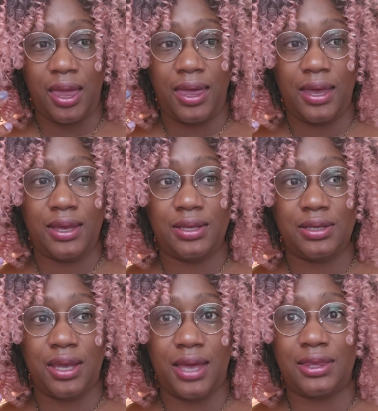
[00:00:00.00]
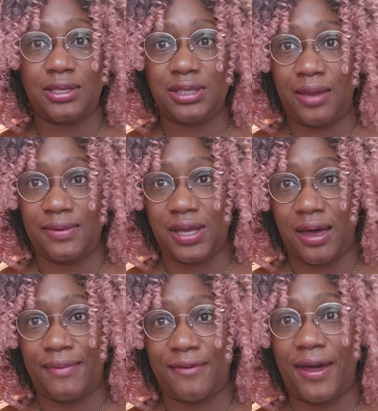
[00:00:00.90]
and at the same
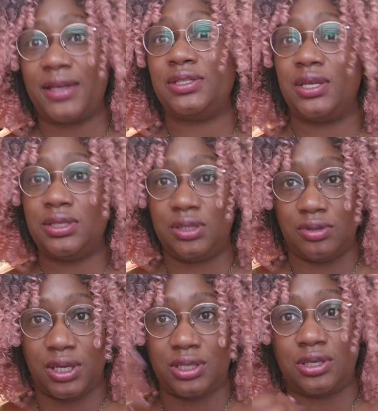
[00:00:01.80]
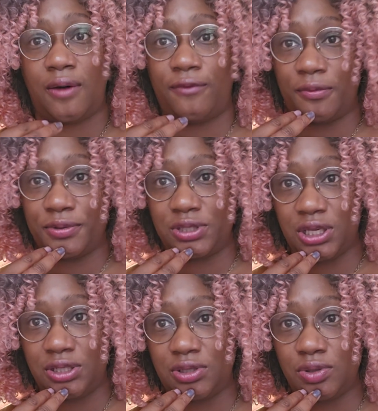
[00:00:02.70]
time have access to test up for
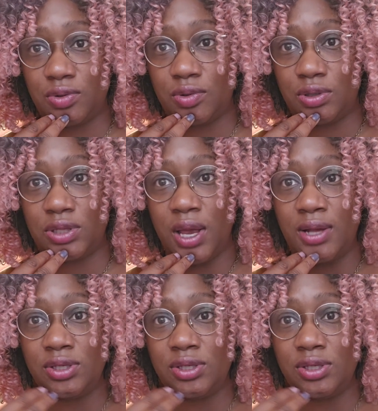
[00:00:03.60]
prestigious schools.